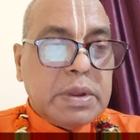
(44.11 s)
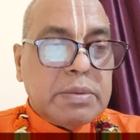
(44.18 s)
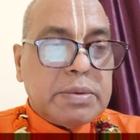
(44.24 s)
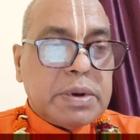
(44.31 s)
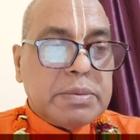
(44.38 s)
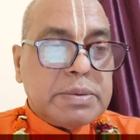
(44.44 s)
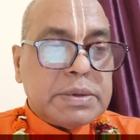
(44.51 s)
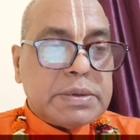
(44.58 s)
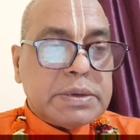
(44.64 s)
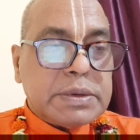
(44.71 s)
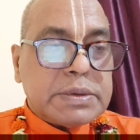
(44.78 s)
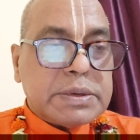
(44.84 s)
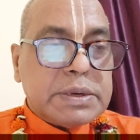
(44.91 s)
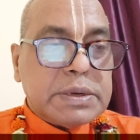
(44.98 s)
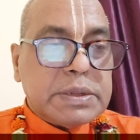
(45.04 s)
from his
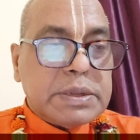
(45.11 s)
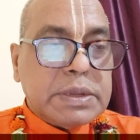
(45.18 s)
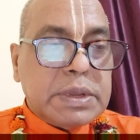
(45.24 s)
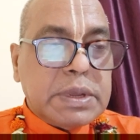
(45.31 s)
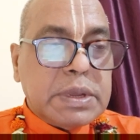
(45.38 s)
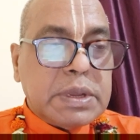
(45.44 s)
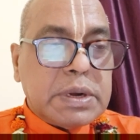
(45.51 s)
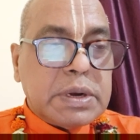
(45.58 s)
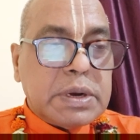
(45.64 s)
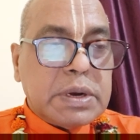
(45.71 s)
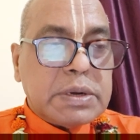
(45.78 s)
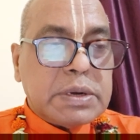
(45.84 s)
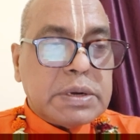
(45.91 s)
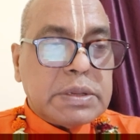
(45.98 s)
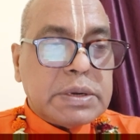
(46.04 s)
16th year
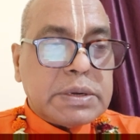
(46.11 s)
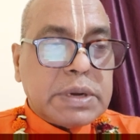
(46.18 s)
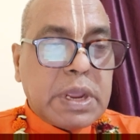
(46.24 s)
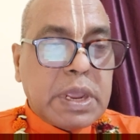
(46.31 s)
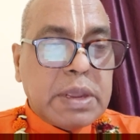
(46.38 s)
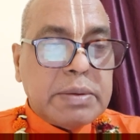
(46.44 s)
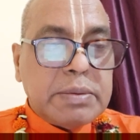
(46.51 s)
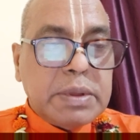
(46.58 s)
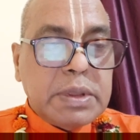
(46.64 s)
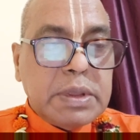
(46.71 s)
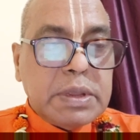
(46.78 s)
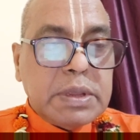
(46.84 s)
until the time